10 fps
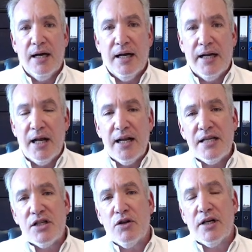Now
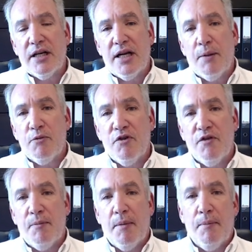let's look at a number
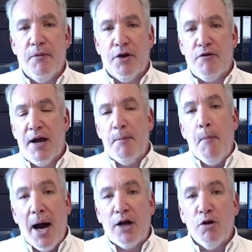of the great
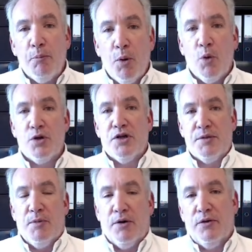Michael Porter's
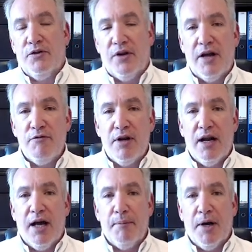models, and I really
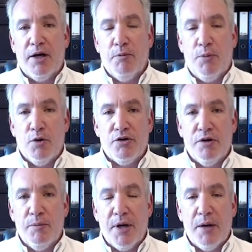like Michael Porter.
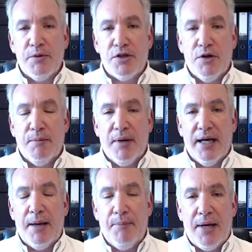And when I was doing my
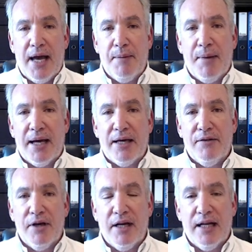MBA back in
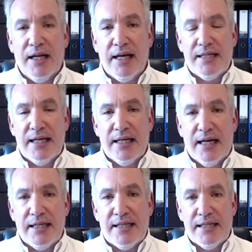the early
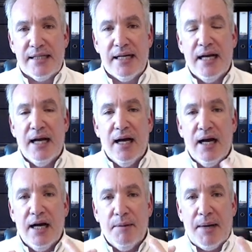1990s
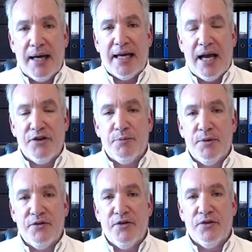um, at Cass
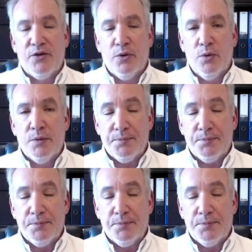Business School,